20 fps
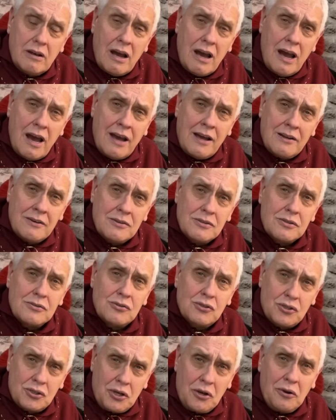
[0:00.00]
and
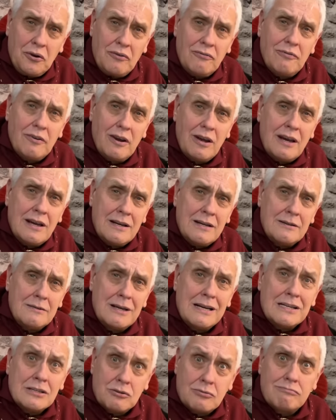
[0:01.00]
serve
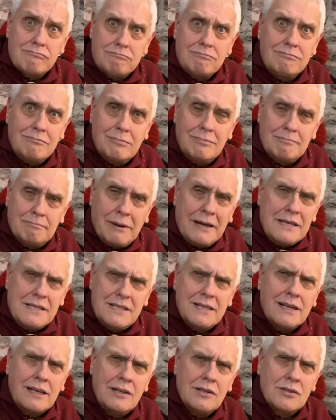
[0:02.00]
as
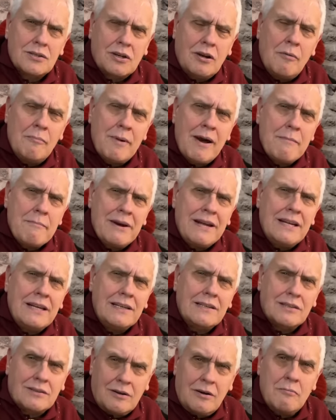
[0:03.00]
basically as combat
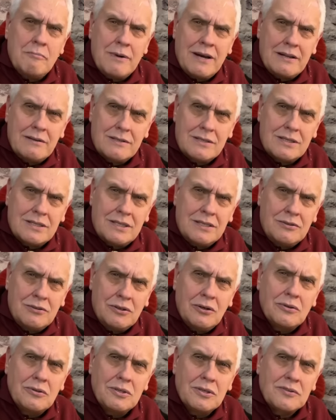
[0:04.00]
medics, combat
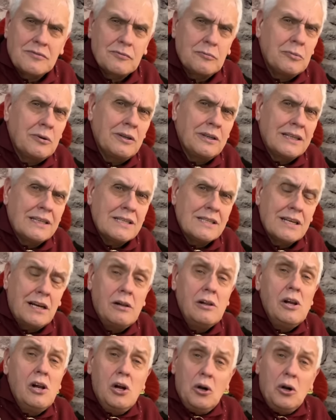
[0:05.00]
doctors, from what I can tell.